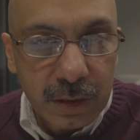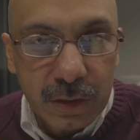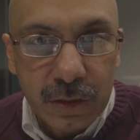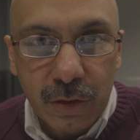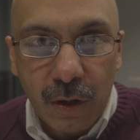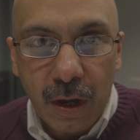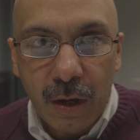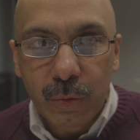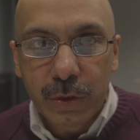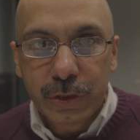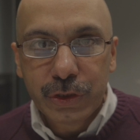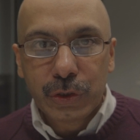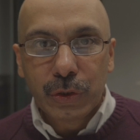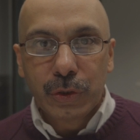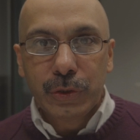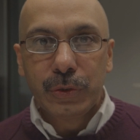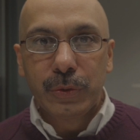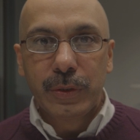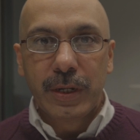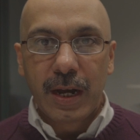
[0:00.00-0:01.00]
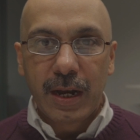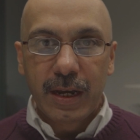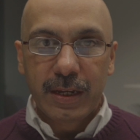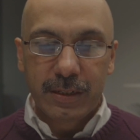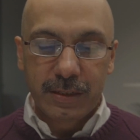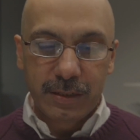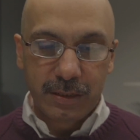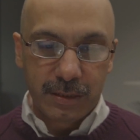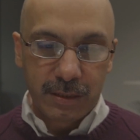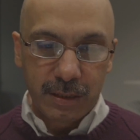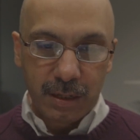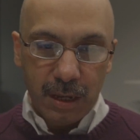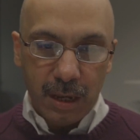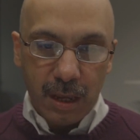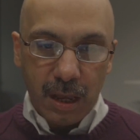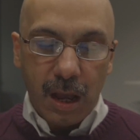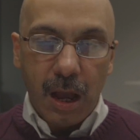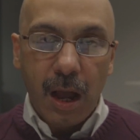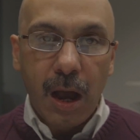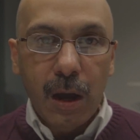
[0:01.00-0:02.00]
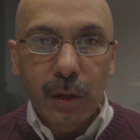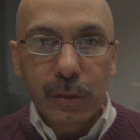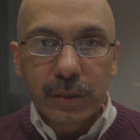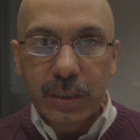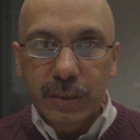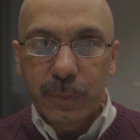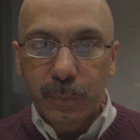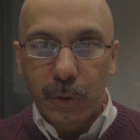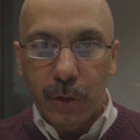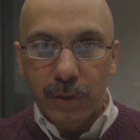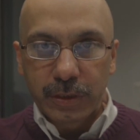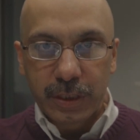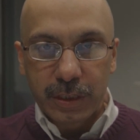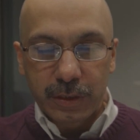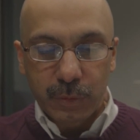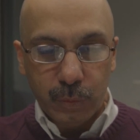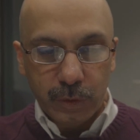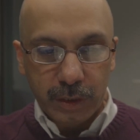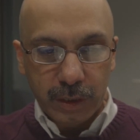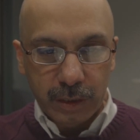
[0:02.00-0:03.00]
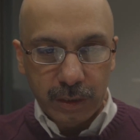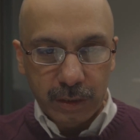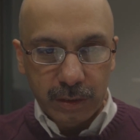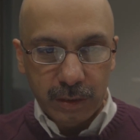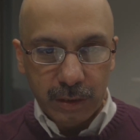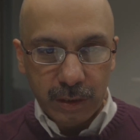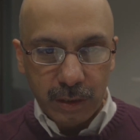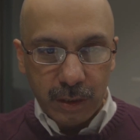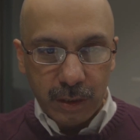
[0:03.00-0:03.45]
So I will show you guys how this process works.